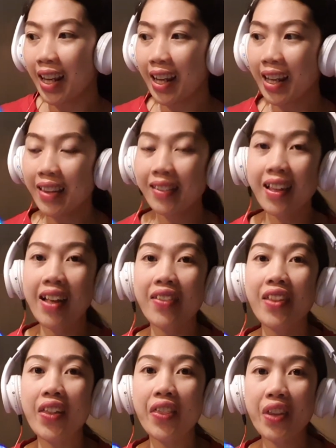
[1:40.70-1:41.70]
And
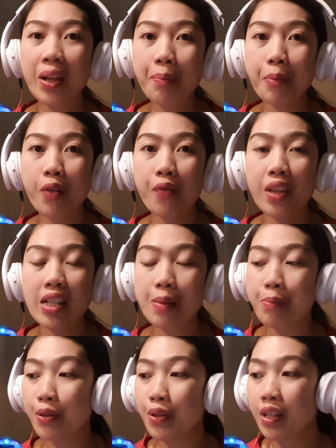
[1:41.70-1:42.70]
the theme of this
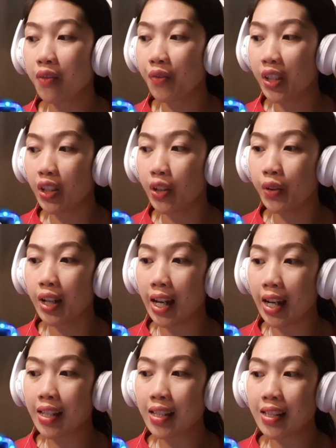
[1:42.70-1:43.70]
music video,
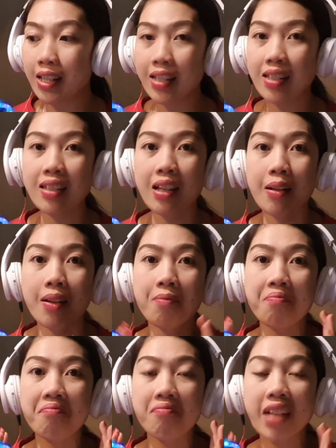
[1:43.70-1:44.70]
guys, since the
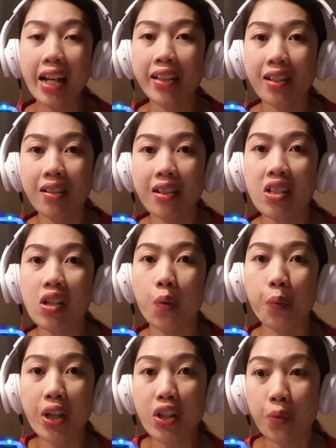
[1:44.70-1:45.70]
title is
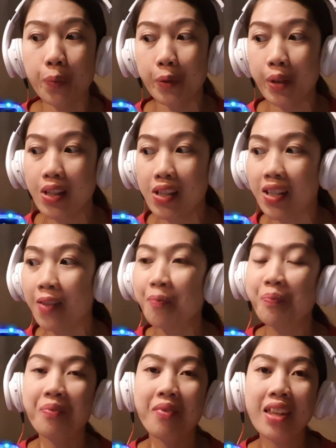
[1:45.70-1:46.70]
Witch Woods,
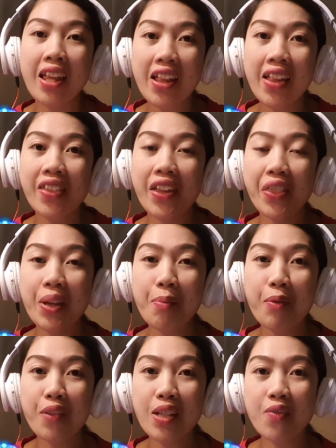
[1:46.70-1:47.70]
the
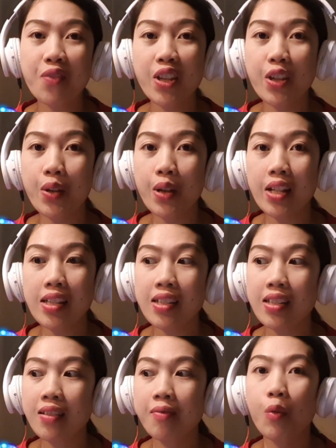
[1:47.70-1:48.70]
theme of this video
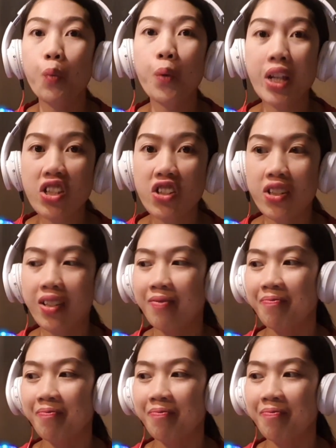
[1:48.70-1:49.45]
is Witch.